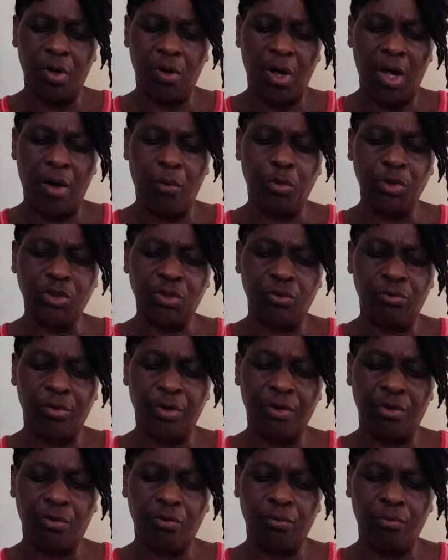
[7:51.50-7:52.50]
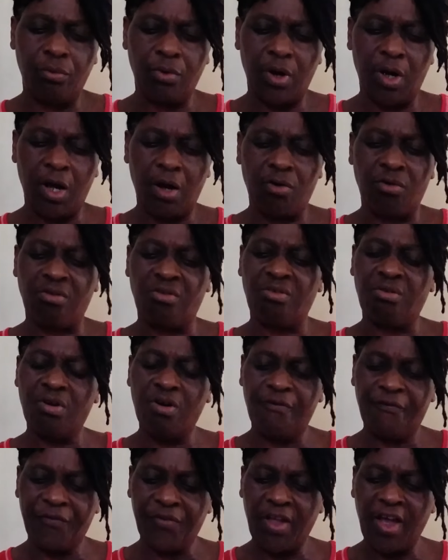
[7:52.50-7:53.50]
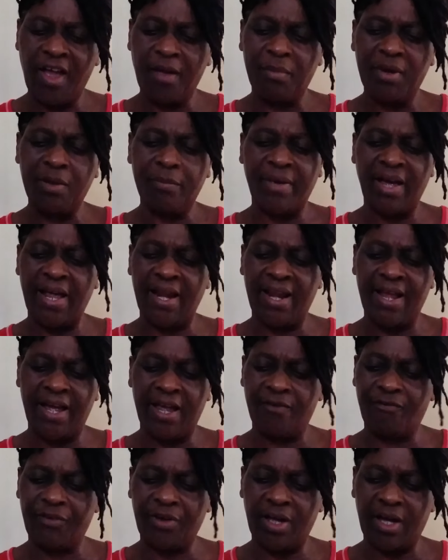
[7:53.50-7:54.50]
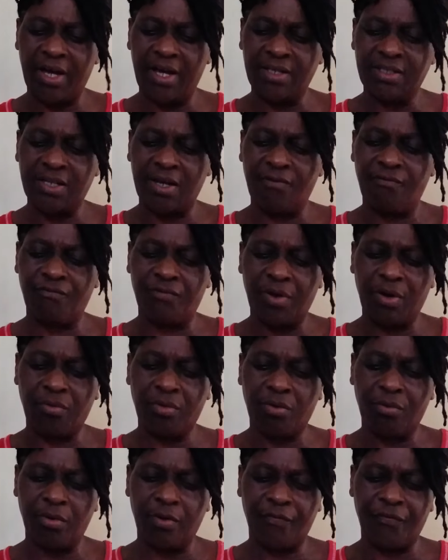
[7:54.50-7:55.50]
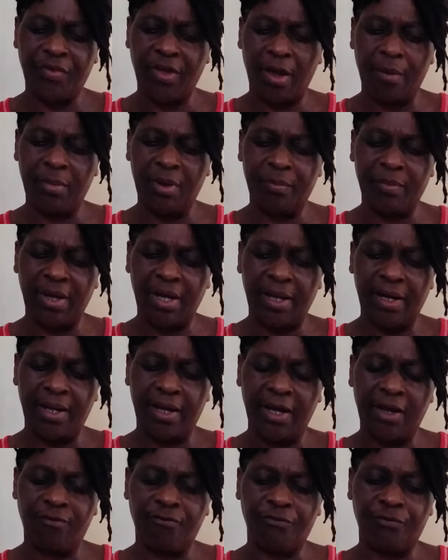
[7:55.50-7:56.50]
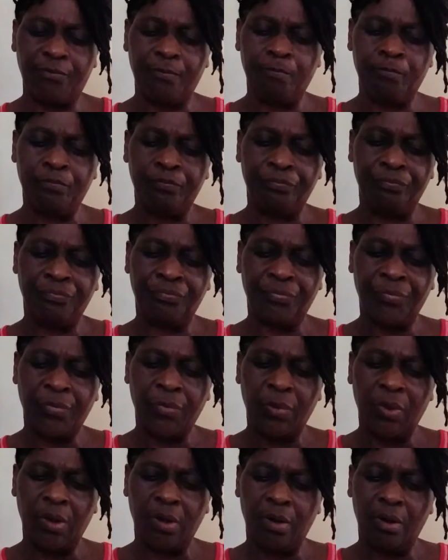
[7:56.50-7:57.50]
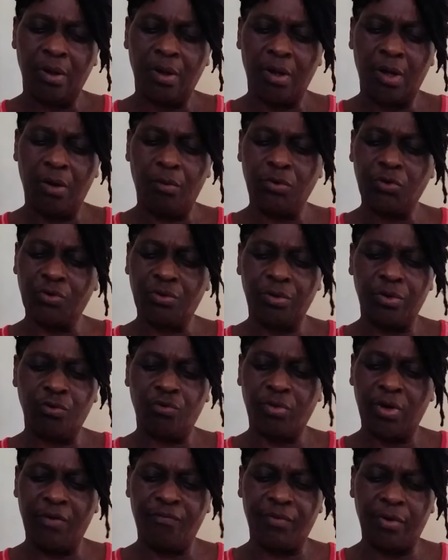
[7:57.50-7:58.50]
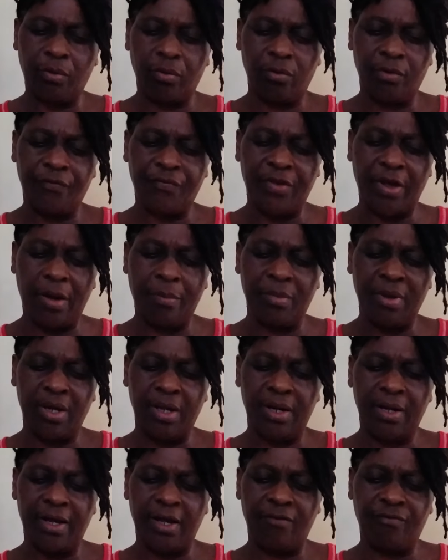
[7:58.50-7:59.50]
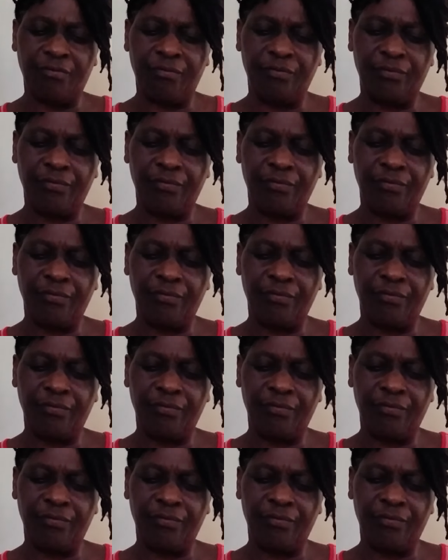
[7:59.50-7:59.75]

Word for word: i was going through a rough time in my life guys a very rough time in my life i was going through a very rough time in my life